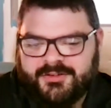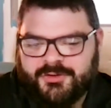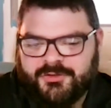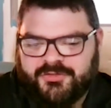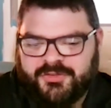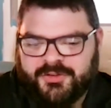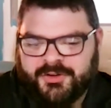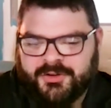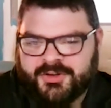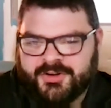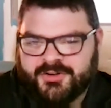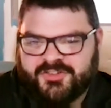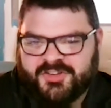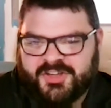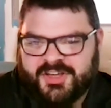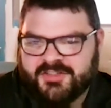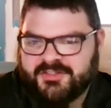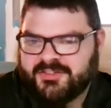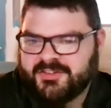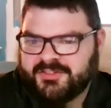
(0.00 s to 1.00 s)
your
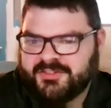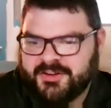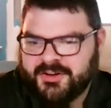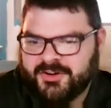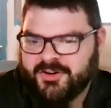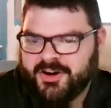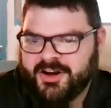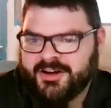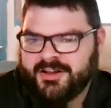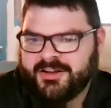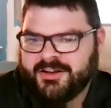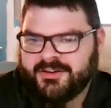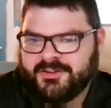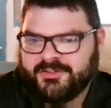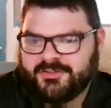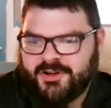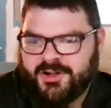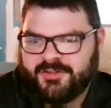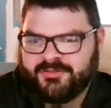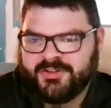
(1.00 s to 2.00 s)
teeth disintegrating and
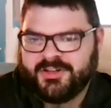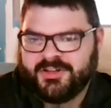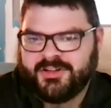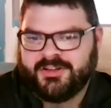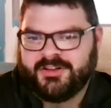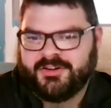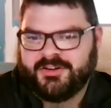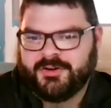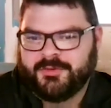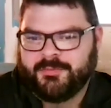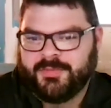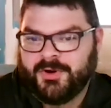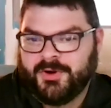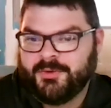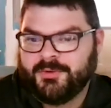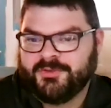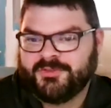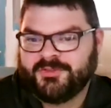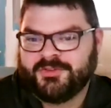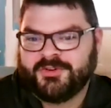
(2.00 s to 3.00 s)
dissolving, and your
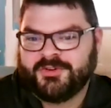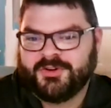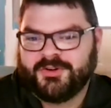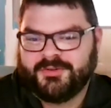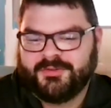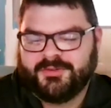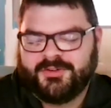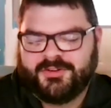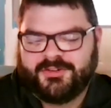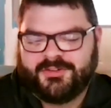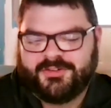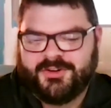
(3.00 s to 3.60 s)
bones and your